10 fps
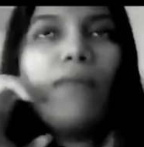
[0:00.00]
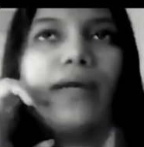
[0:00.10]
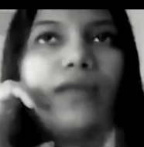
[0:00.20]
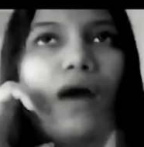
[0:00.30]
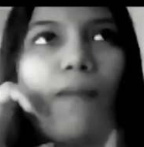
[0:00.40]

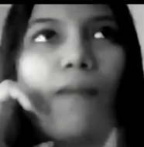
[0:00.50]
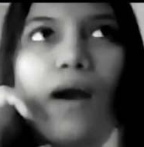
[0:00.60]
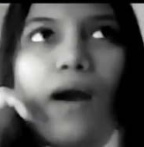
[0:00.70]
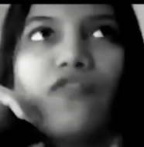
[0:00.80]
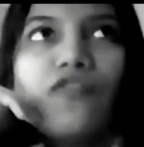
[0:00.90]
but
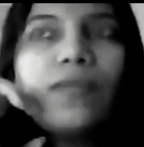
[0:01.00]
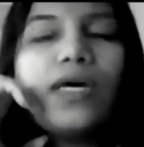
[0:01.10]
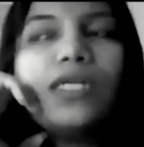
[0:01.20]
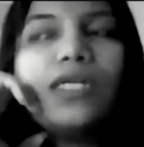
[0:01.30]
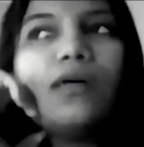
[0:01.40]
apart
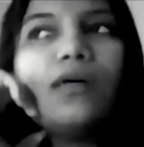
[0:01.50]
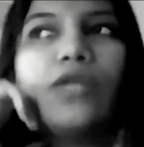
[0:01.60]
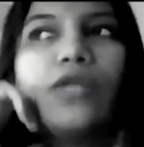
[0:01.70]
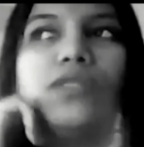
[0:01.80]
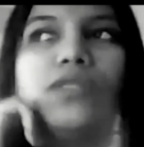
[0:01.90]
from that,
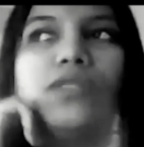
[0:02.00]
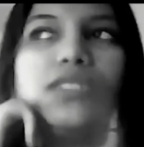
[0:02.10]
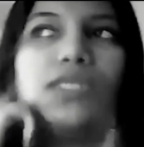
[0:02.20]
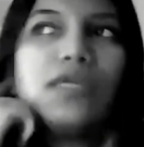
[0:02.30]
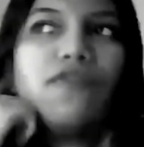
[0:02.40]
I don't
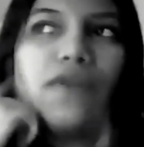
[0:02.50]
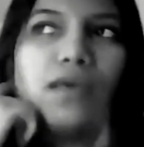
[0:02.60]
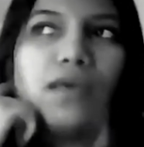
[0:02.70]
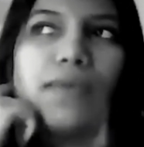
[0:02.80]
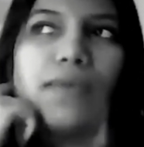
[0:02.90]
see a
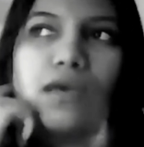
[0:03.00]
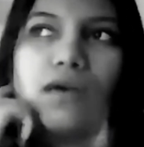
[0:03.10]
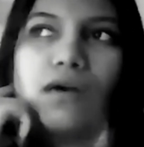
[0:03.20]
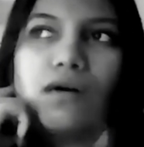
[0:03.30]
very big